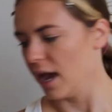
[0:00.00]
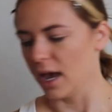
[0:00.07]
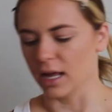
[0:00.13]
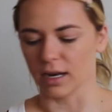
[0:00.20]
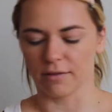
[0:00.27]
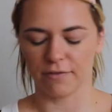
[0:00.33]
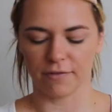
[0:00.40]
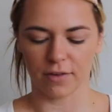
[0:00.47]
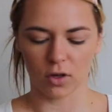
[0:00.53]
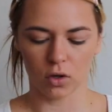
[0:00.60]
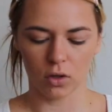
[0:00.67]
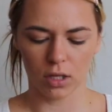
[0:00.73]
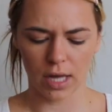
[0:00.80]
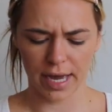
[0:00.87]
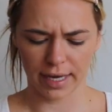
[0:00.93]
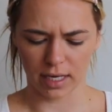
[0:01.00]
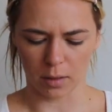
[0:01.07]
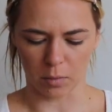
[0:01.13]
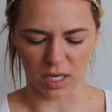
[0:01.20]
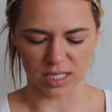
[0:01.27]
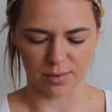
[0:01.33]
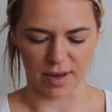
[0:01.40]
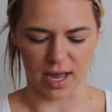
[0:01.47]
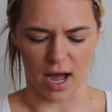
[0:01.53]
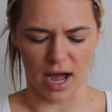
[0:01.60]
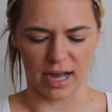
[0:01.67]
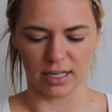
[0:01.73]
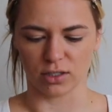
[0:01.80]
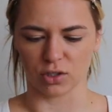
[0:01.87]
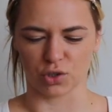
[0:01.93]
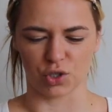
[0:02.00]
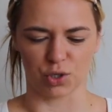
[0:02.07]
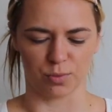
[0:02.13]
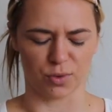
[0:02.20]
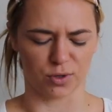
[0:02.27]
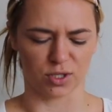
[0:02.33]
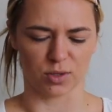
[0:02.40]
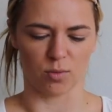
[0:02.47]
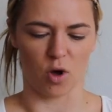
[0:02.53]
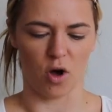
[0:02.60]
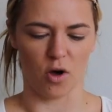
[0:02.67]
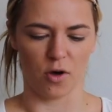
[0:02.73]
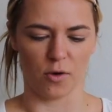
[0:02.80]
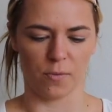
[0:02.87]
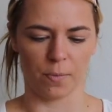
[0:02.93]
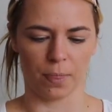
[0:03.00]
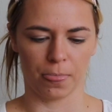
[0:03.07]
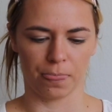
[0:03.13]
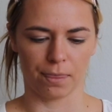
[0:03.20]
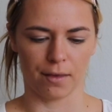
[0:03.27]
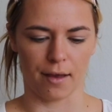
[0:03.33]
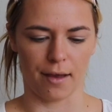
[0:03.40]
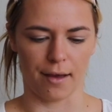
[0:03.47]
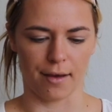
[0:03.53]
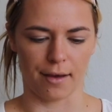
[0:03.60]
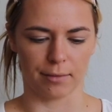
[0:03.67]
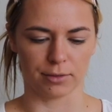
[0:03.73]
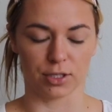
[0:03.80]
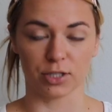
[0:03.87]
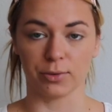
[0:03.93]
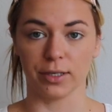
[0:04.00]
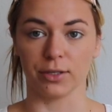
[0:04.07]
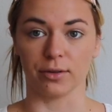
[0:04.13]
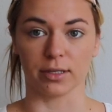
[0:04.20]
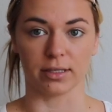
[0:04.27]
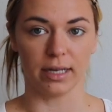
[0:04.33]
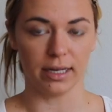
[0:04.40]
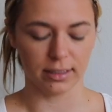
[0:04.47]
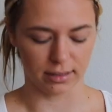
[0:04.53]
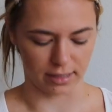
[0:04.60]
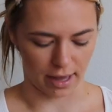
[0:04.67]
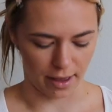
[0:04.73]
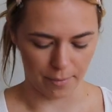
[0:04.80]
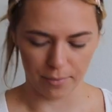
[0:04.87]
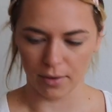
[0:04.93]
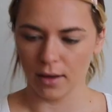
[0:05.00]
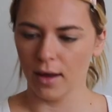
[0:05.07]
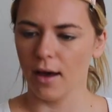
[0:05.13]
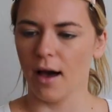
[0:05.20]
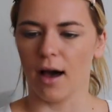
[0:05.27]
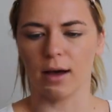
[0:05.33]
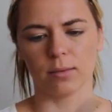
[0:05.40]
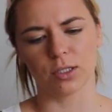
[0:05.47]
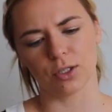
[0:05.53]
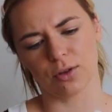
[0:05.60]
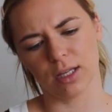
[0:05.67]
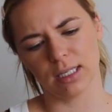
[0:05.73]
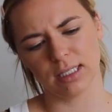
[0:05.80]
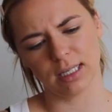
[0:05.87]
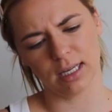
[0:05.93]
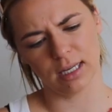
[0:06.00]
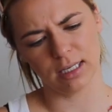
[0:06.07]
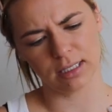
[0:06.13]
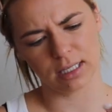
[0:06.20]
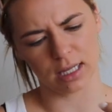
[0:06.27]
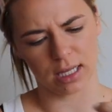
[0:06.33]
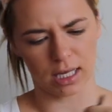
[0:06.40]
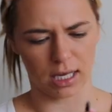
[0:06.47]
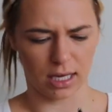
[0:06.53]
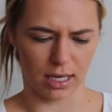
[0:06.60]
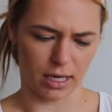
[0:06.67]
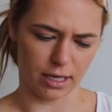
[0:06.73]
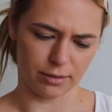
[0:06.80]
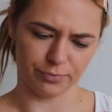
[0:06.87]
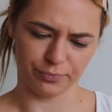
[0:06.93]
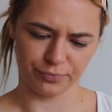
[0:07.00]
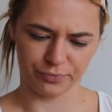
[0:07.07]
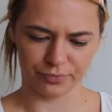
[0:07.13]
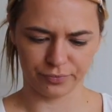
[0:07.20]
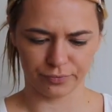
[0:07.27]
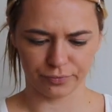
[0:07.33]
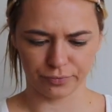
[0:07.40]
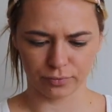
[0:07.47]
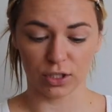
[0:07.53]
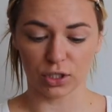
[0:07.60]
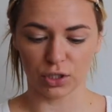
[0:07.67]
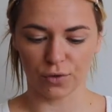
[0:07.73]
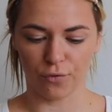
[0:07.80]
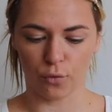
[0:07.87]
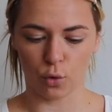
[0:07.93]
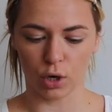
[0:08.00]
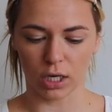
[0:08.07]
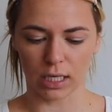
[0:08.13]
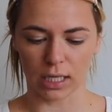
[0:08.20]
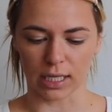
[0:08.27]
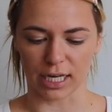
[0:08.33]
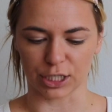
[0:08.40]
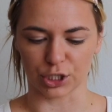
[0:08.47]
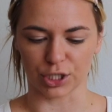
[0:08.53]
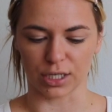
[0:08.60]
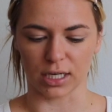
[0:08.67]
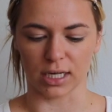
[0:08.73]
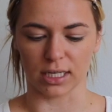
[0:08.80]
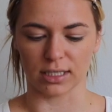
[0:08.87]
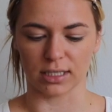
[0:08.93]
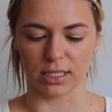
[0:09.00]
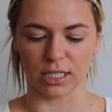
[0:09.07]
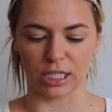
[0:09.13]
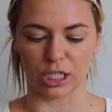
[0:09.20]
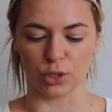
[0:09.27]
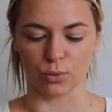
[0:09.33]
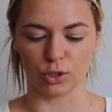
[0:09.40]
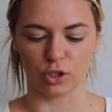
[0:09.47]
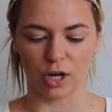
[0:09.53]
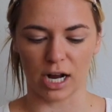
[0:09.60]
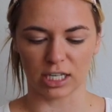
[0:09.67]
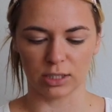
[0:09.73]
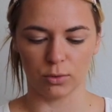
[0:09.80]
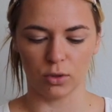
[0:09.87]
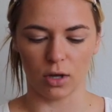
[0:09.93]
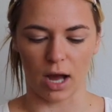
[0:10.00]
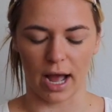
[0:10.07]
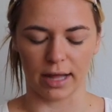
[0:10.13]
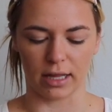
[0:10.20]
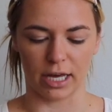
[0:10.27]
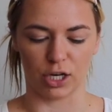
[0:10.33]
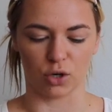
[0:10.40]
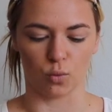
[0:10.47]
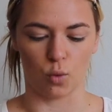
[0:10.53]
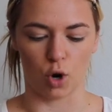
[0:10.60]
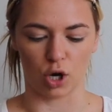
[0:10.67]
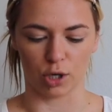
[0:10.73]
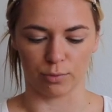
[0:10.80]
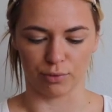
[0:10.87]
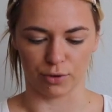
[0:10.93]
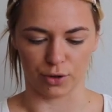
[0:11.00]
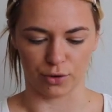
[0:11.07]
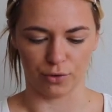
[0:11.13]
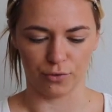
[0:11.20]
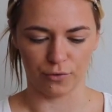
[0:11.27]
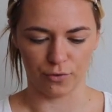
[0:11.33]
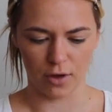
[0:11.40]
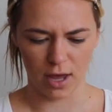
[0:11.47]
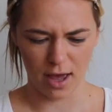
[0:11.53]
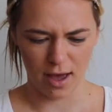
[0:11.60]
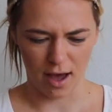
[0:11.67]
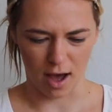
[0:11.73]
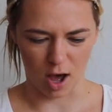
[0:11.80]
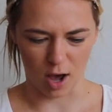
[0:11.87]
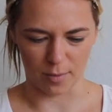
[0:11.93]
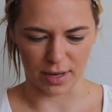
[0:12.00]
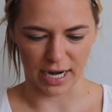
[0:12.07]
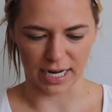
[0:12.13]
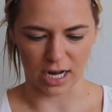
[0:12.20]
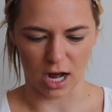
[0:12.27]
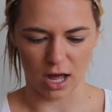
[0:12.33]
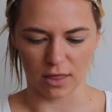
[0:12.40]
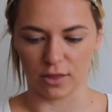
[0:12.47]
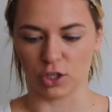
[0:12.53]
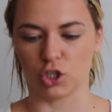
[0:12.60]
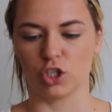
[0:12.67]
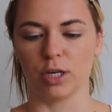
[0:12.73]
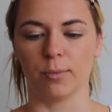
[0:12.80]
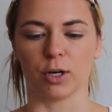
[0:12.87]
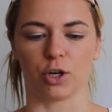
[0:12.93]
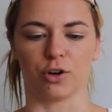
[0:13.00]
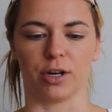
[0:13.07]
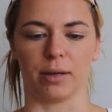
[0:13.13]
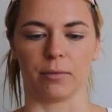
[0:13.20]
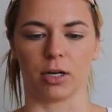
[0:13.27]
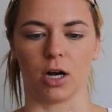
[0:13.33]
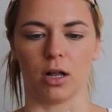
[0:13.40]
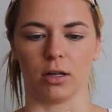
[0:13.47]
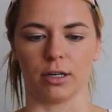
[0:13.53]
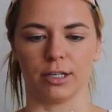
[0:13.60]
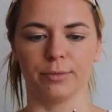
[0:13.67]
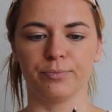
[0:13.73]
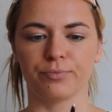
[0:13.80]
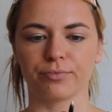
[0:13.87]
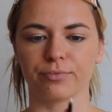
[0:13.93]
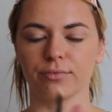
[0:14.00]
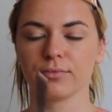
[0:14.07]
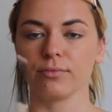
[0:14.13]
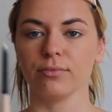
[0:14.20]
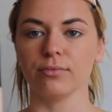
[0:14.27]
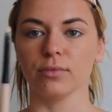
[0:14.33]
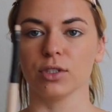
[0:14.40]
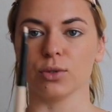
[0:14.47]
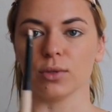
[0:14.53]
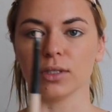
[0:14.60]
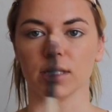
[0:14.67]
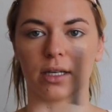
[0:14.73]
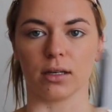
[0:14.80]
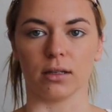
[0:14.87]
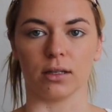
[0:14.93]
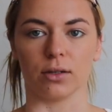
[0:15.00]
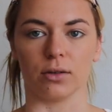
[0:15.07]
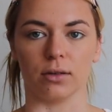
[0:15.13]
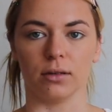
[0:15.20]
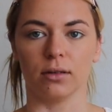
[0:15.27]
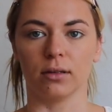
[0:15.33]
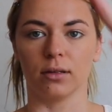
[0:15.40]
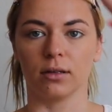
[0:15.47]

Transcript: and I feel like it makes my eyes look super small. Um, so that's why I do this next step. Um, so this is the, the Sephora collection, and it's the retractable eyeliner waterproof. Um, and I got the shimmer cream color. So it's like a little